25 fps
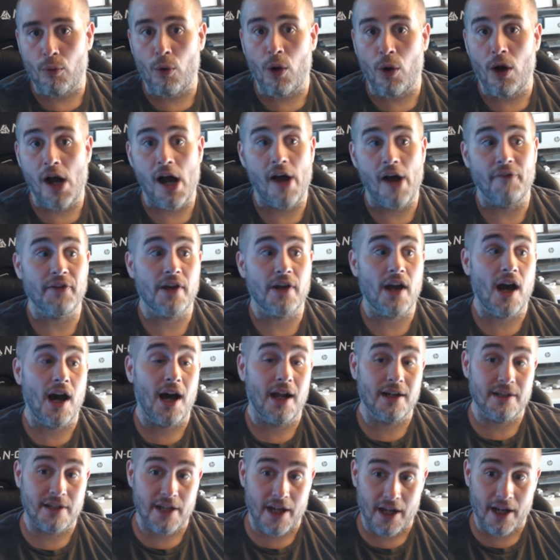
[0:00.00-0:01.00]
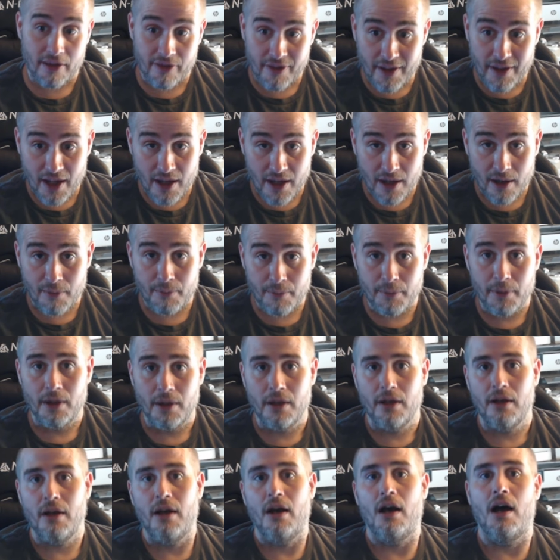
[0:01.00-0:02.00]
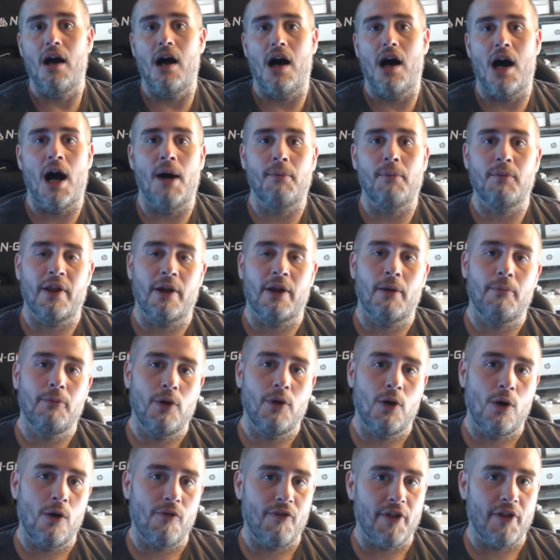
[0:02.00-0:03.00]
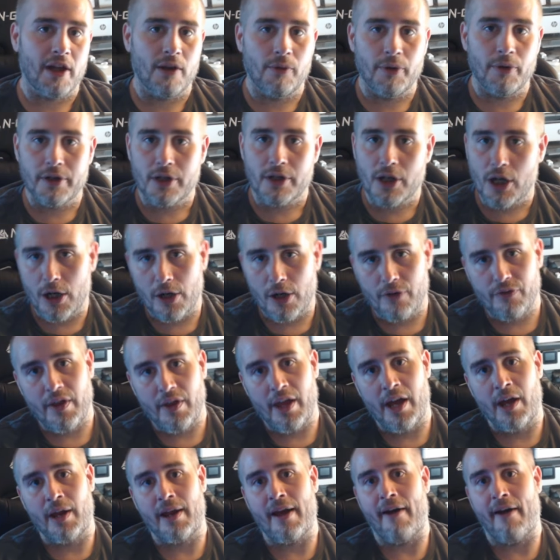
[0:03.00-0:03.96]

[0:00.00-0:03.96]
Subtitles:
Well, I'll have to contact them, let them know if they can return that.